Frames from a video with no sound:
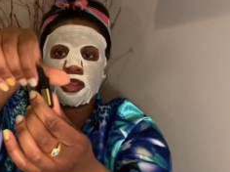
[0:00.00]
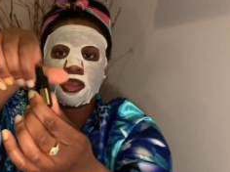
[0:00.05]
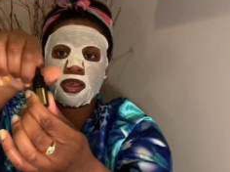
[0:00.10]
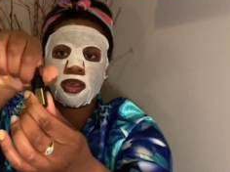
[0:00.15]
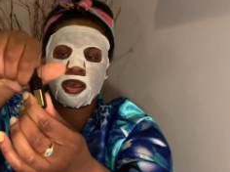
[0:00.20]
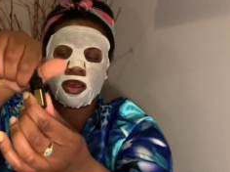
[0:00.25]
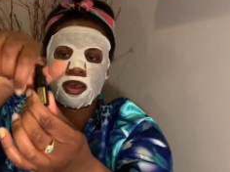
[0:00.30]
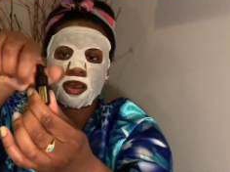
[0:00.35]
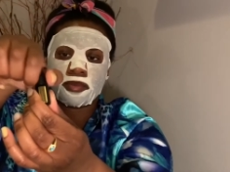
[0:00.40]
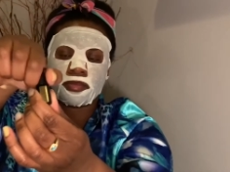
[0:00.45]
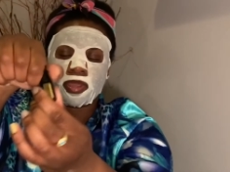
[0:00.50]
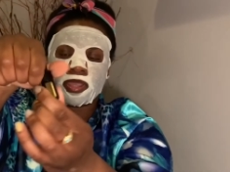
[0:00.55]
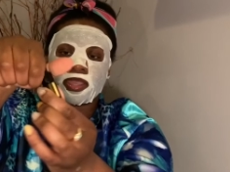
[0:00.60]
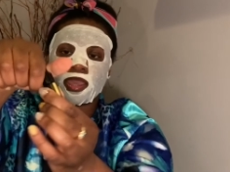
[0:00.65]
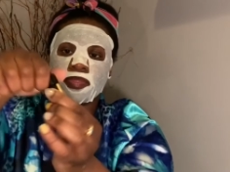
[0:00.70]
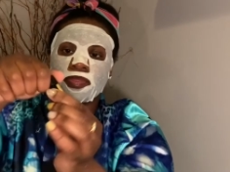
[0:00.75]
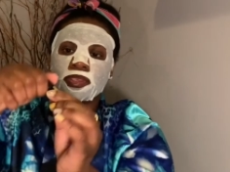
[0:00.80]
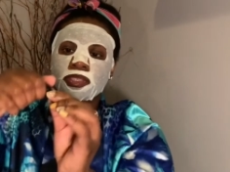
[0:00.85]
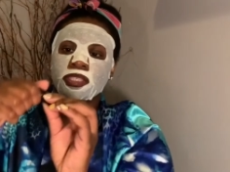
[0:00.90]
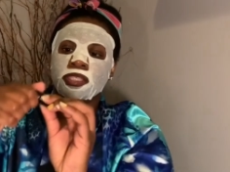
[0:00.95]

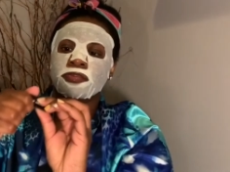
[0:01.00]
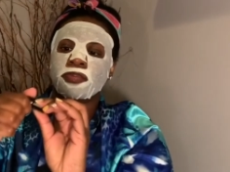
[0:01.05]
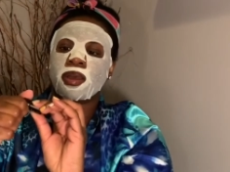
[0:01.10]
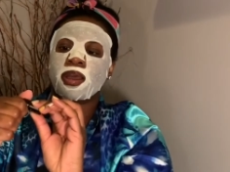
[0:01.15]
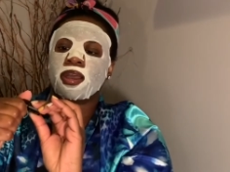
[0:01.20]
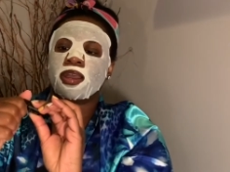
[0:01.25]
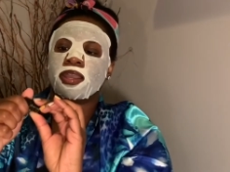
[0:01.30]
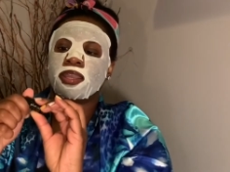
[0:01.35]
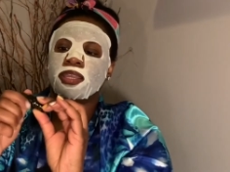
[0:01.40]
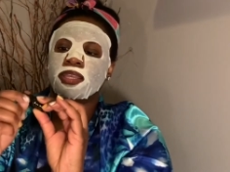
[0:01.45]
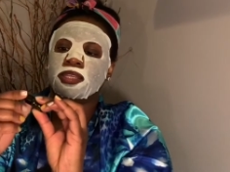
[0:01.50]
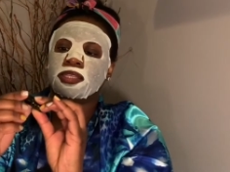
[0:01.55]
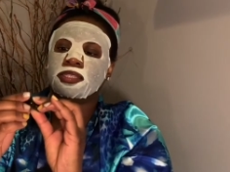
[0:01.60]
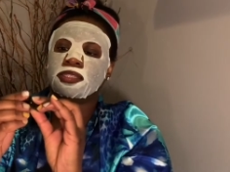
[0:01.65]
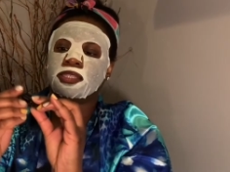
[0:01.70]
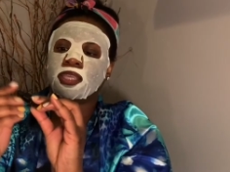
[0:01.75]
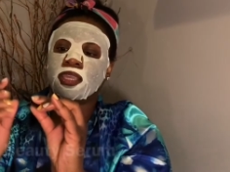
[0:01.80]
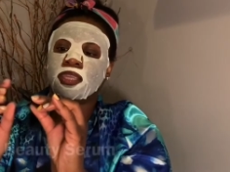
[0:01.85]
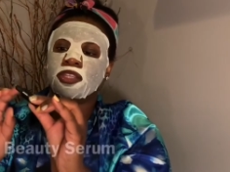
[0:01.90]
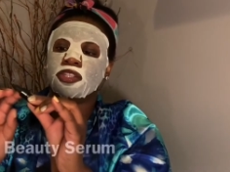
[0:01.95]
again, this is by
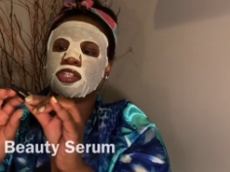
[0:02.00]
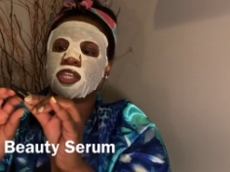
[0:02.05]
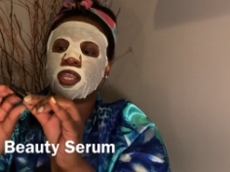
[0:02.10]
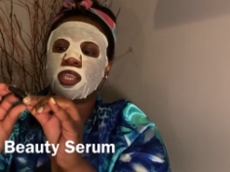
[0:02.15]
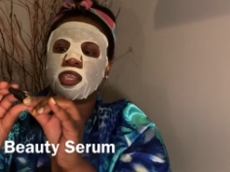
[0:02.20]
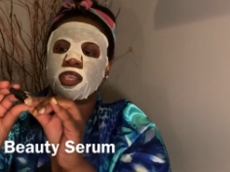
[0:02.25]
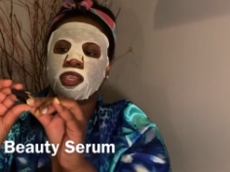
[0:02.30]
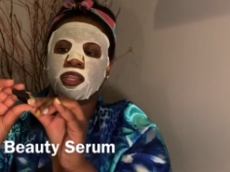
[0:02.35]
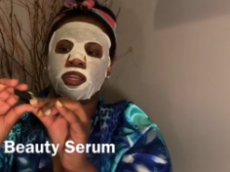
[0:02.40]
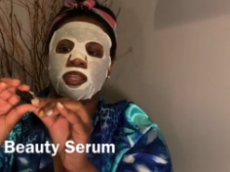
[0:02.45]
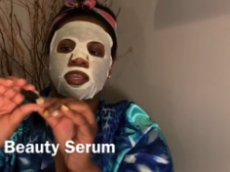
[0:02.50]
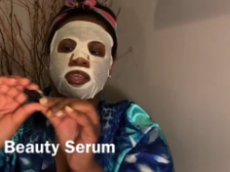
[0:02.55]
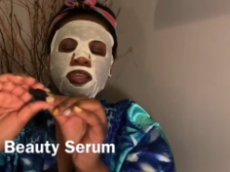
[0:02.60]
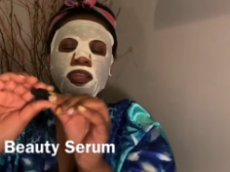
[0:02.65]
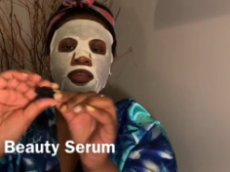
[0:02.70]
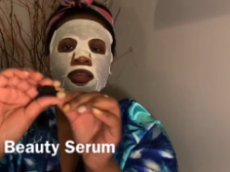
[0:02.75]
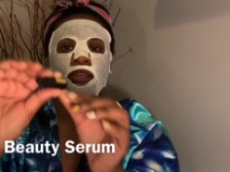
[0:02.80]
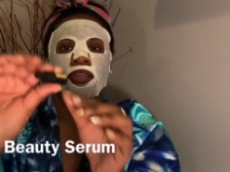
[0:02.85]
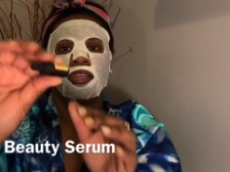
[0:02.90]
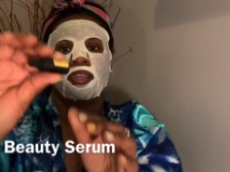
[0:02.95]
St. Jane.
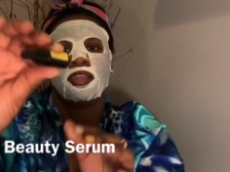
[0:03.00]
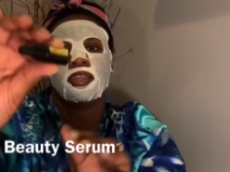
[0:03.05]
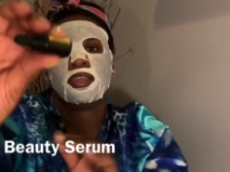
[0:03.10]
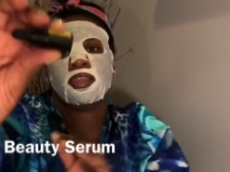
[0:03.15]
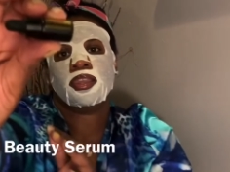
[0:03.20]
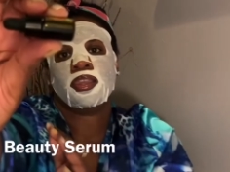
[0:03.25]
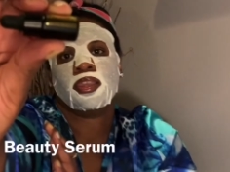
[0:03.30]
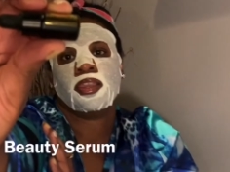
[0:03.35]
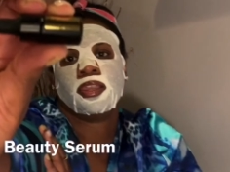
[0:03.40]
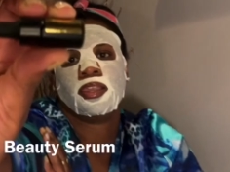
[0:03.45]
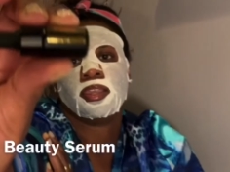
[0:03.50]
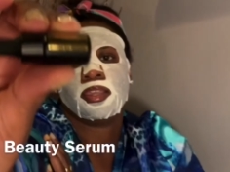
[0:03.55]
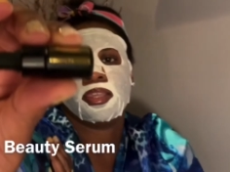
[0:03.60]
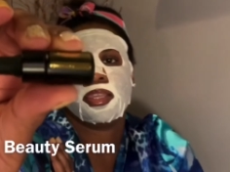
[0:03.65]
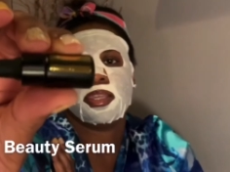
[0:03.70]
It